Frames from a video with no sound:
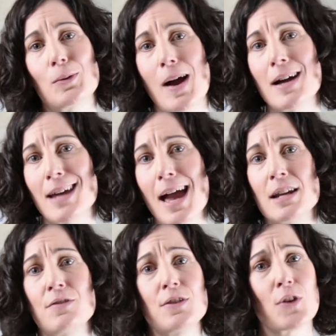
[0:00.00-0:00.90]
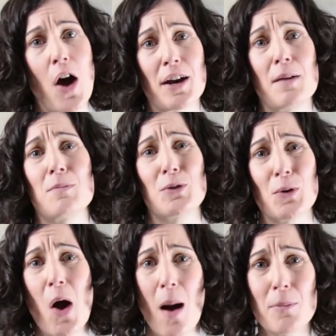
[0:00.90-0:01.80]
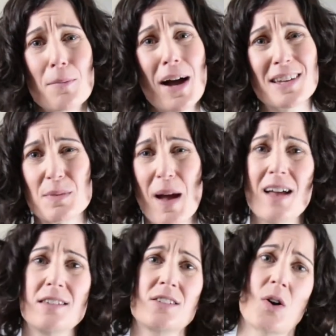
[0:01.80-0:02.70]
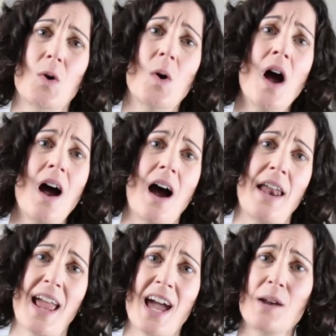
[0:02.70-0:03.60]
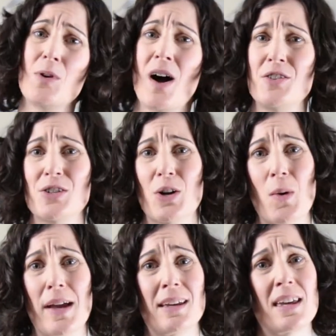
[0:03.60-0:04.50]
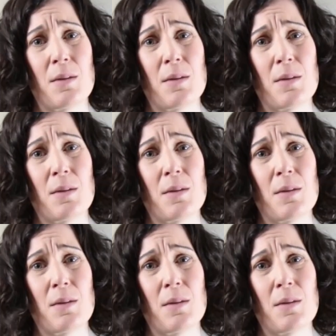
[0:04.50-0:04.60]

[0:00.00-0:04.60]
a raw diet if you've got an immunocompromised pet, so an animal undergoing